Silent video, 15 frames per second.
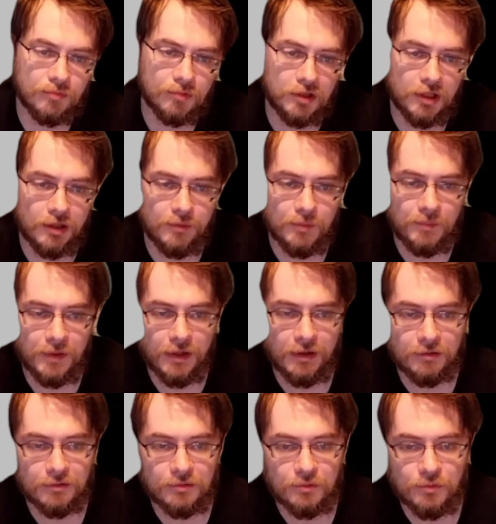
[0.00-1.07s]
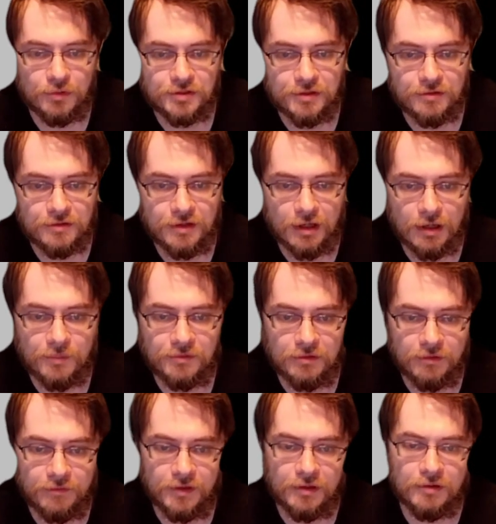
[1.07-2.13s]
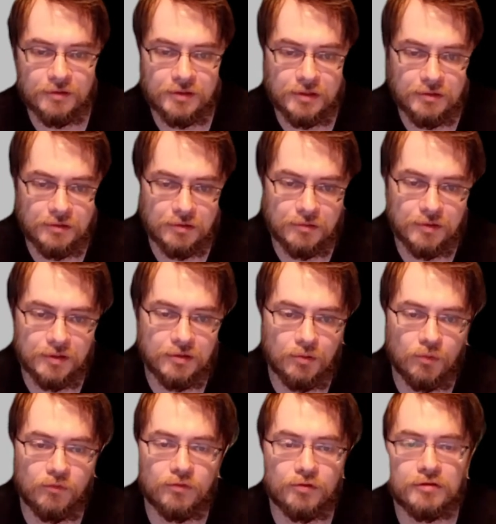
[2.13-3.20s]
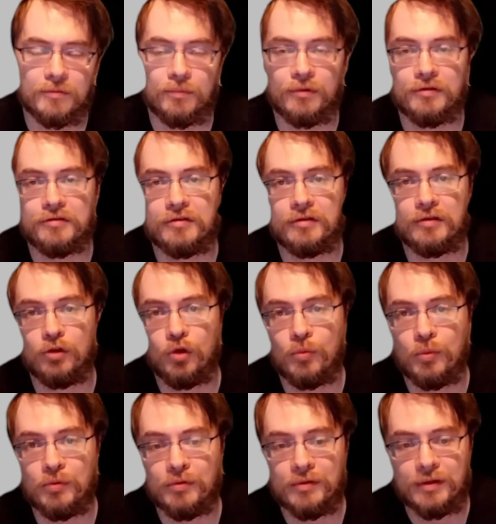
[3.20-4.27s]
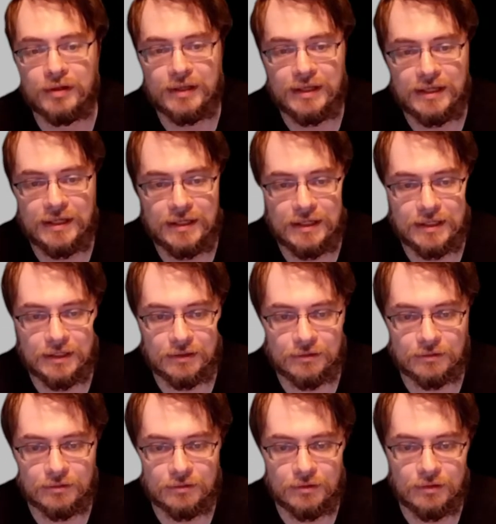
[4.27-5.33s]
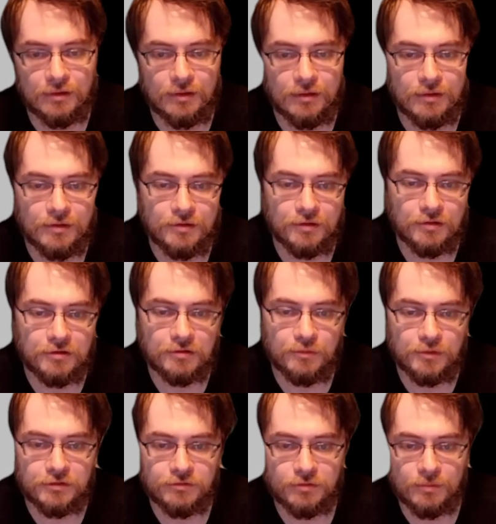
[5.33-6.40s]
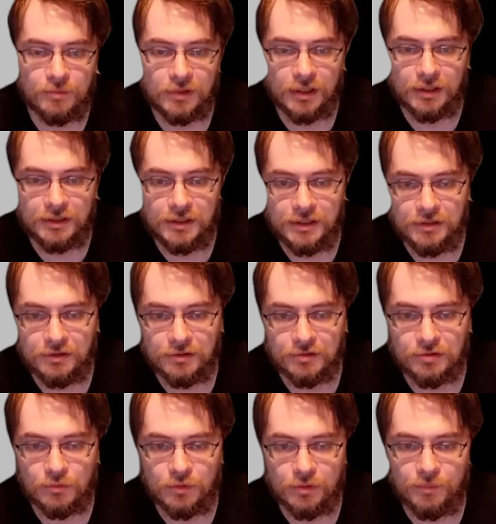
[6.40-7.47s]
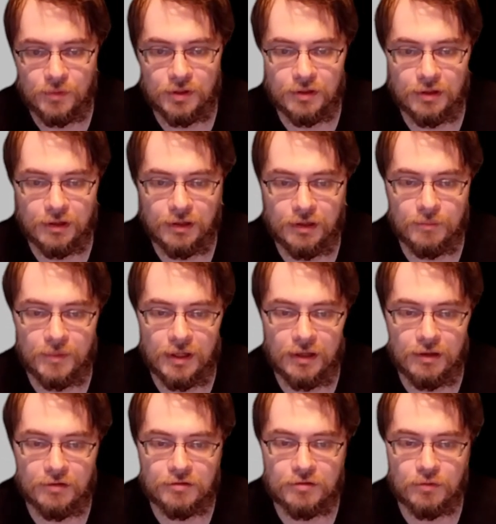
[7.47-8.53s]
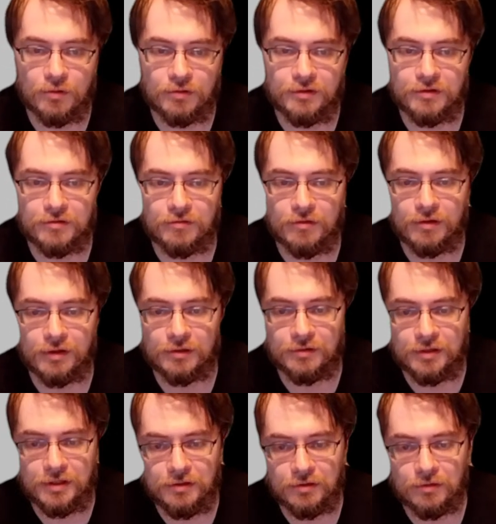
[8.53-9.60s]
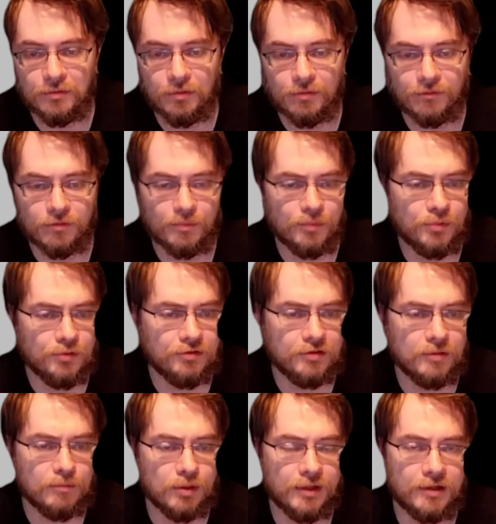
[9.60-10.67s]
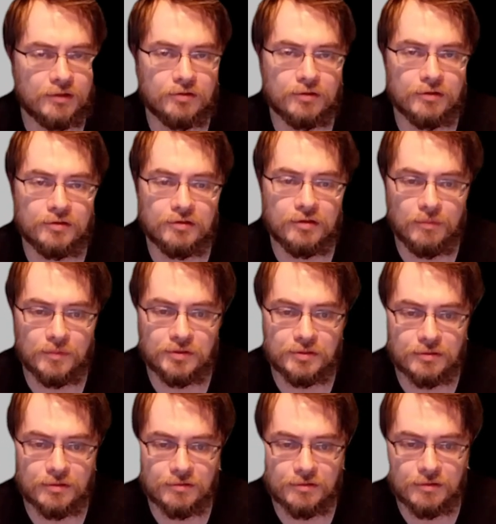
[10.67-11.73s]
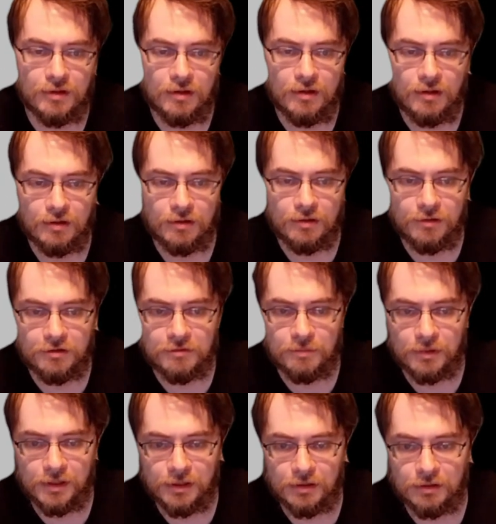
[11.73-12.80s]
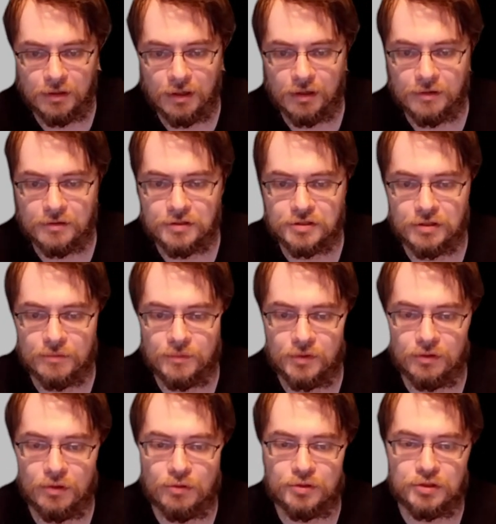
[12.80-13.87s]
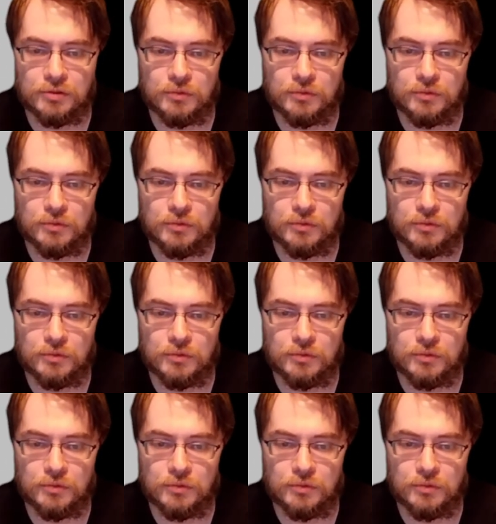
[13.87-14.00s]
climate pattern, which is the opposite of El Nino and known for suppressing global heating. The switch from La Nina to what became a historically strong El Nino, known for boosting planetary temperatures, could explain a lot of the jump in ocean